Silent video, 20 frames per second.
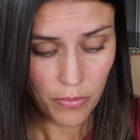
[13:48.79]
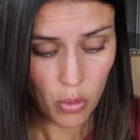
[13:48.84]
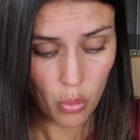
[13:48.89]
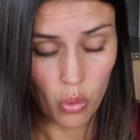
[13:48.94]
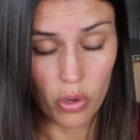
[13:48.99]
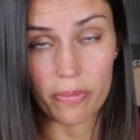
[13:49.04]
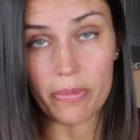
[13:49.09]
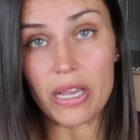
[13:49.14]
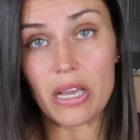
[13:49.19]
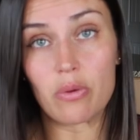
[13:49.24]

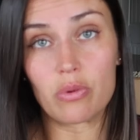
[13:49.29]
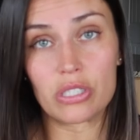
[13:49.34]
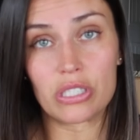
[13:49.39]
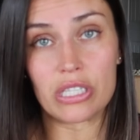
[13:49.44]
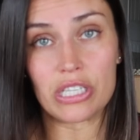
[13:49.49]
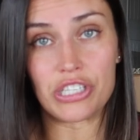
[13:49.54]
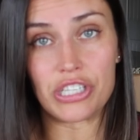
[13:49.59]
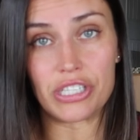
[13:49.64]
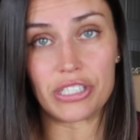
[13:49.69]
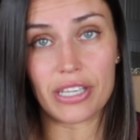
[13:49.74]
would be it was
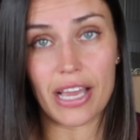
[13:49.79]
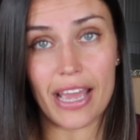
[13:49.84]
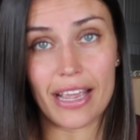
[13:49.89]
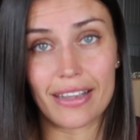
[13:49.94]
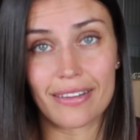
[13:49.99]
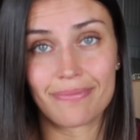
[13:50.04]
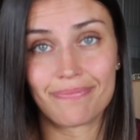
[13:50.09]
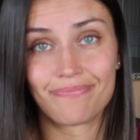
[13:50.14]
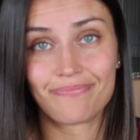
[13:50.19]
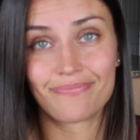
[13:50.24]
the
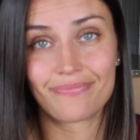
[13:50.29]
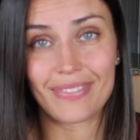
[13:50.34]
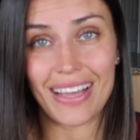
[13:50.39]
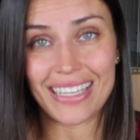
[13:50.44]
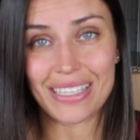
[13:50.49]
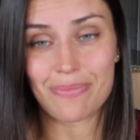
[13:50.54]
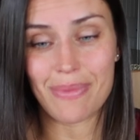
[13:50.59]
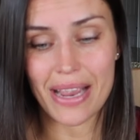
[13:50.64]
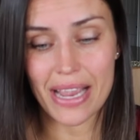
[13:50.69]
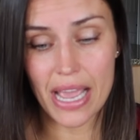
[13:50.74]
cheesecake.
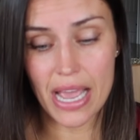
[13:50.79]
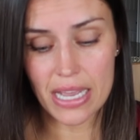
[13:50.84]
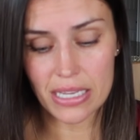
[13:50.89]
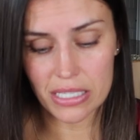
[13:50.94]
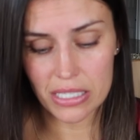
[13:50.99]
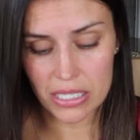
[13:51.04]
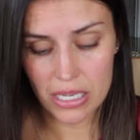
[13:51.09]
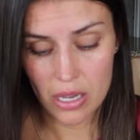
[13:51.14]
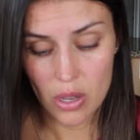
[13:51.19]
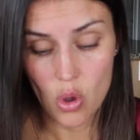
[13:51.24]
That's my
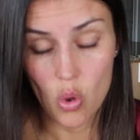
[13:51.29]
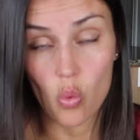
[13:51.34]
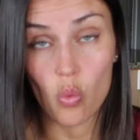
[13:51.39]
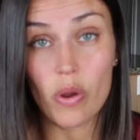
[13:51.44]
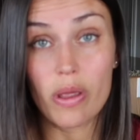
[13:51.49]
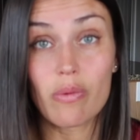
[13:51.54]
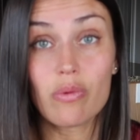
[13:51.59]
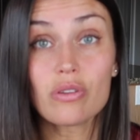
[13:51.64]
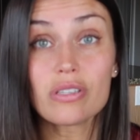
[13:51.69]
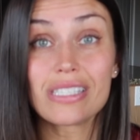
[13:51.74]
guess.
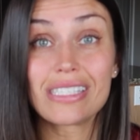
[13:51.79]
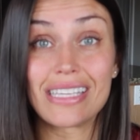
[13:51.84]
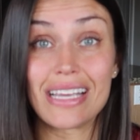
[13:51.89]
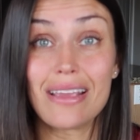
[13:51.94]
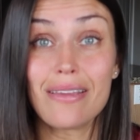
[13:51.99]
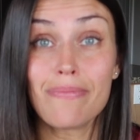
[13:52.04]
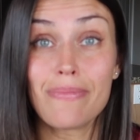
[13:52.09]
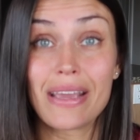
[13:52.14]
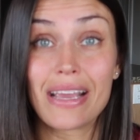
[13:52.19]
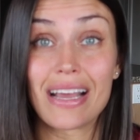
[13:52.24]
We will
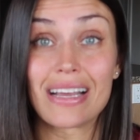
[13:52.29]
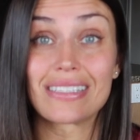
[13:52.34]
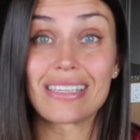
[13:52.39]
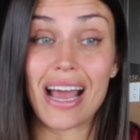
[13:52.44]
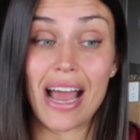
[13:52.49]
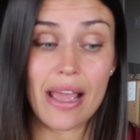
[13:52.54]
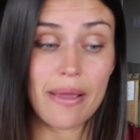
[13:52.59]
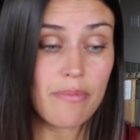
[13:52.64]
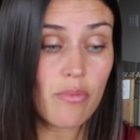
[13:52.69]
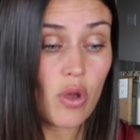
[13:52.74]
see, because
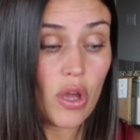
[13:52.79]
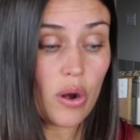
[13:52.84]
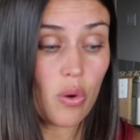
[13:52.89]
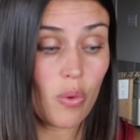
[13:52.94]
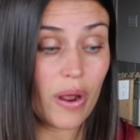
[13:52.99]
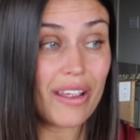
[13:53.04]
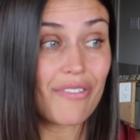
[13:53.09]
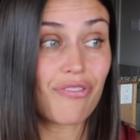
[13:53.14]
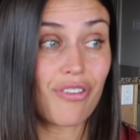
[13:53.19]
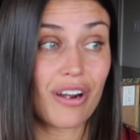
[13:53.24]
I'm gonna
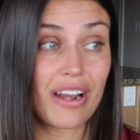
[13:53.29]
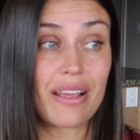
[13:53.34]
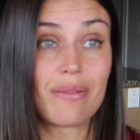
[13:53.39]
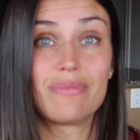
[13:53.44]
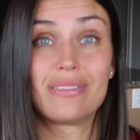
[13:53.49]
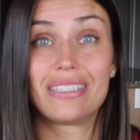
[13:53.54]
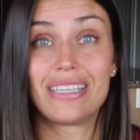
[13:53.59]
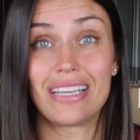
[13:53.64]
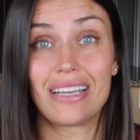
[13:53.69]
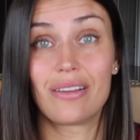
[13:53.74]
wait for
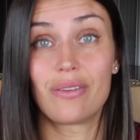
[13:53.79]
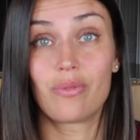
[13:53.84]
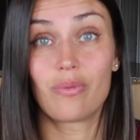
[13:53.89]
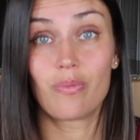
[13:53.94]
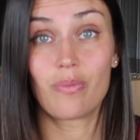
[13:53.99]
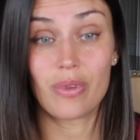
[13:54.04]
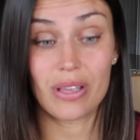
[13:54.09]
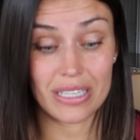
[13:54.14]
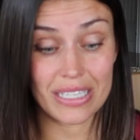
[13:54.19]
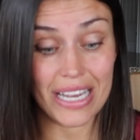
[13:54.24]
him
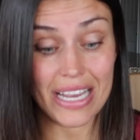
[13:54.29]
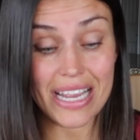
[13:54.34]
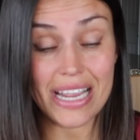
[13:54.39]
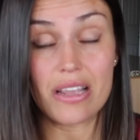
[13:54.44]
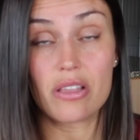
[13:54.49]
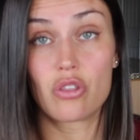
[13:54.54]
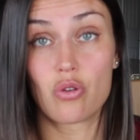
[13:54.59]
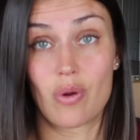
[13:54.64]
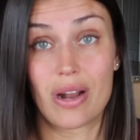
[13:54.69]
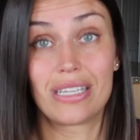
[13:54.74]
to
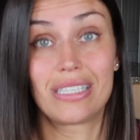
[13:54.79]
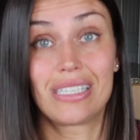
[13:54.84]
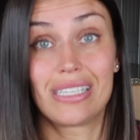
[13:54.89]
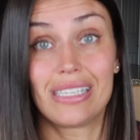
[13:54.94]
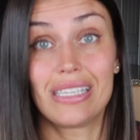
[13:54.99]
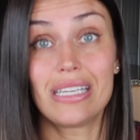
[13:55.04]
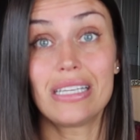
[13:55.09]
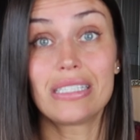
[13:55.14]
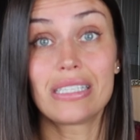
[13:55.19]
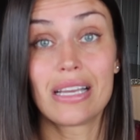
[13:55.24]
eat the rest of
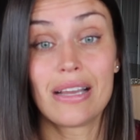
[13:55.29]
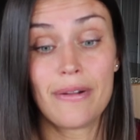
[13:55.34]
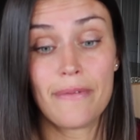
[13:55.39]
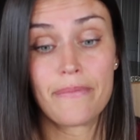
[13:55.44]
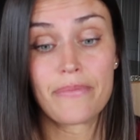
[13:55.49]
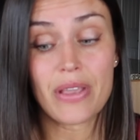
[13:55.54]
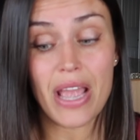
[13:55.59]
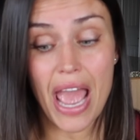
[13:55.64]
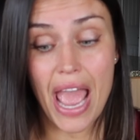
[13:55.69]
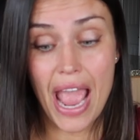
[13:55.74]
these.
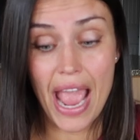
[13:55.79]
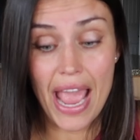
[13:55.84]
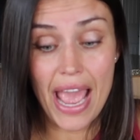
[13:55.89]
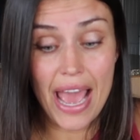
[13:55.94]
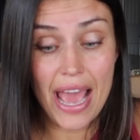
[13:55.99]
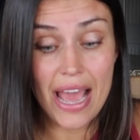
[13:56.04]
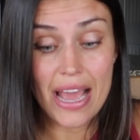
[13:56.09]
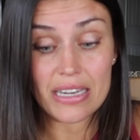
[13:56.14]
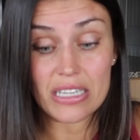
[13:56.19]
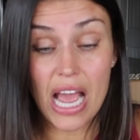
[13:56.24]

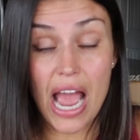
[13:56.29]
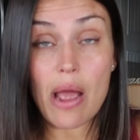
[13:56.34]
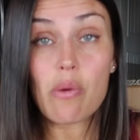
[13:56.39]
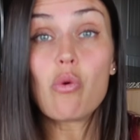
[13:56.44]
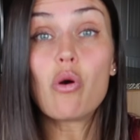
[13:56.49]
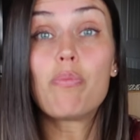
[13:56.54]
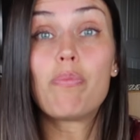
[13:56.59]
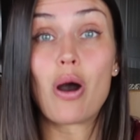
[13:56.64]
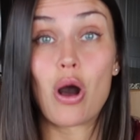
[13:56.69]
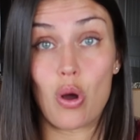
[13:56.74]
And I
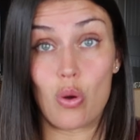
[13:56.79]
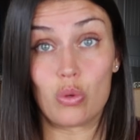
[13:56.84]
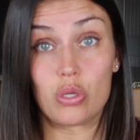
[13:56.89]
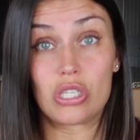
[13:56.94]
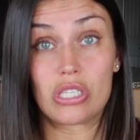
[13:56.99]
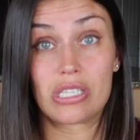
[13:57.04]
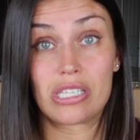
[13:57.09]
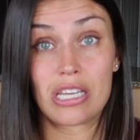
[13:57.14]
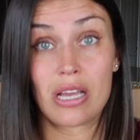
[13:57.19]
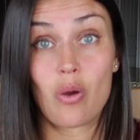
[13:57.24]
will
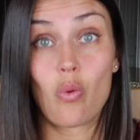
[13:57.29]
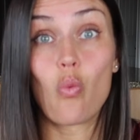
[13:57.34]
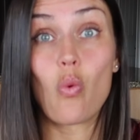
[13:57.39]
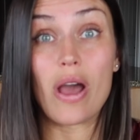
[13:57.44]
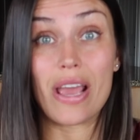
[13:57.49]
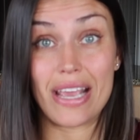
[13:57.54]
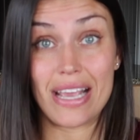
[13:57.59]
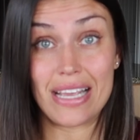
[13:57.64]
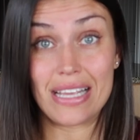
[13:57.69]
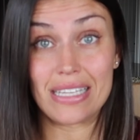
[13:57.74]
post
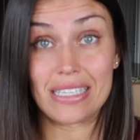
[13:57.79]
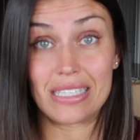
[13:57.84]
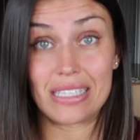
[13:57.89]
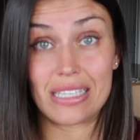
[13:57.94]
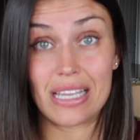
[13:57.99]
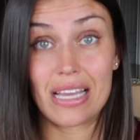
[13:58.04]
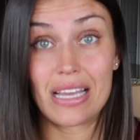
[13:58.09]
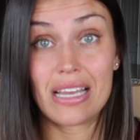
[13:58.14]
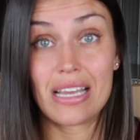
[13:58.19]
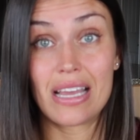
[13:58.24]
what
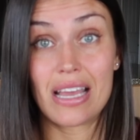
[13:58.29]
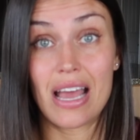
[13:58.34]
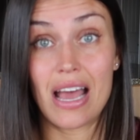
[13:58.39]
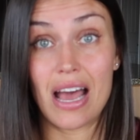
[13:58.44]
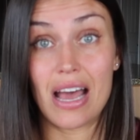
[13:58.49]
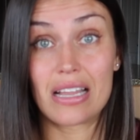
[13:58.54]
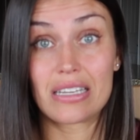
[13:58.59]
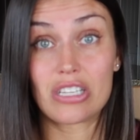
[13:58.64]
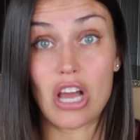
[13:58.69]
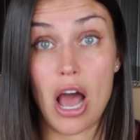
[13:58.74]
his
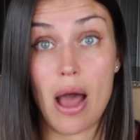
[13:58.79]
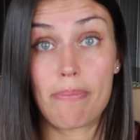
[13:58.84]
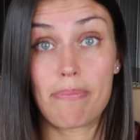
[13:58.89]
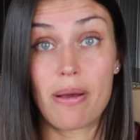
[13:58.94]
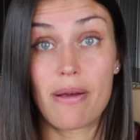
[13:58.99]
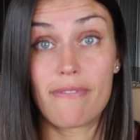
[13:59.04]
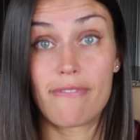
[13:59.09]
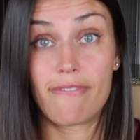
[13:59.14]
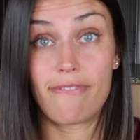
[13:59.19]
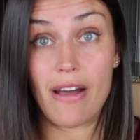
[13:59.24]
top
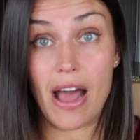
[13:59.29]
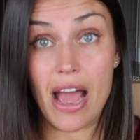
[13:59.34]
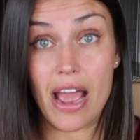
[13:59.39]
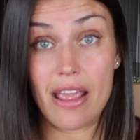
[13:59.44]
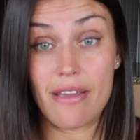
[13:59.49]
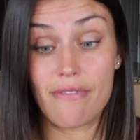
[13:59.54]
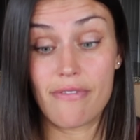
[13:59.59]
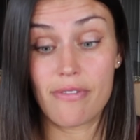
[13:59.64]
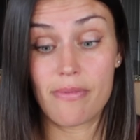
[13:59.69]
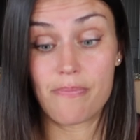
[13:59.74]

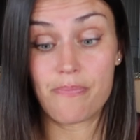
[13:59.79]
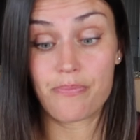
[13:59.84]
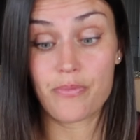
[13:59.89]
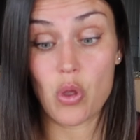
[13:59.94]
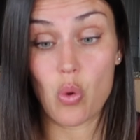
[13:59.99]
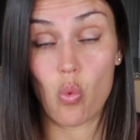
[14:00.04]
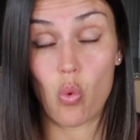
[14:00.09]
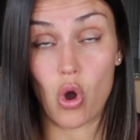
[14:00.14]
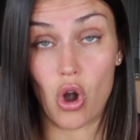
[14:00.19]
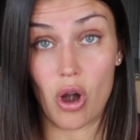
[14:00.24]
5
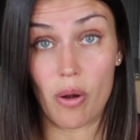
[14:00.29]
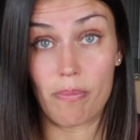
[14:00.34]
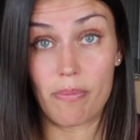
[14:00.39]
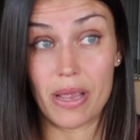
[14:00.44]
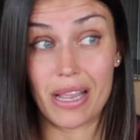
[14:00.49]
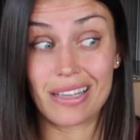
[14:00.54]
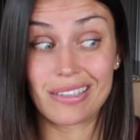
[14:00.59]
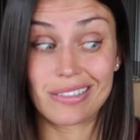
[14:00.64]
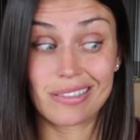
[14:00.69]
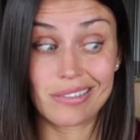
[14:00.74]
were,
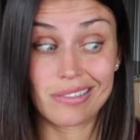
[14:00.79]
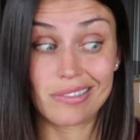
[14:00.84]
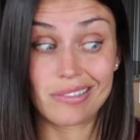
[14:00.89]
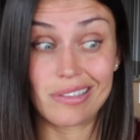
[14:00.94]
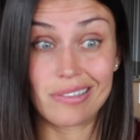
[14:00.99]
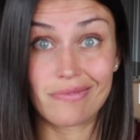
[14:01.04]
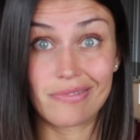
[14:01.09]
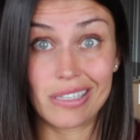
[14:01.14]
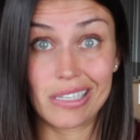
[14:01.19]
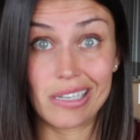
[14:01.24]
because there's a
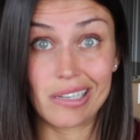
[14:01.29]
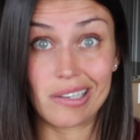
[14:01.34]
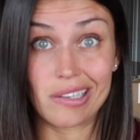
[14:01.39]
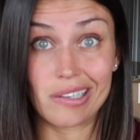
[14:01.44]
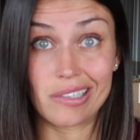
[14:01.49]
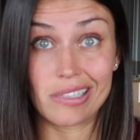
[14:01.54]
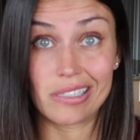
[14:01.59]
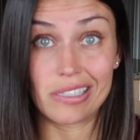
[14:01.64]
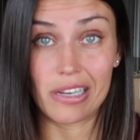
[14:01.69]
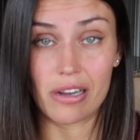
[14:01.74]
lot of freaking
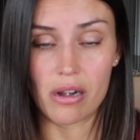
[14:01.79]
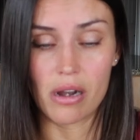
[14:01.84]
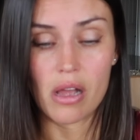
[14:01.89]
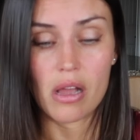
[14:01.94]
cookies here.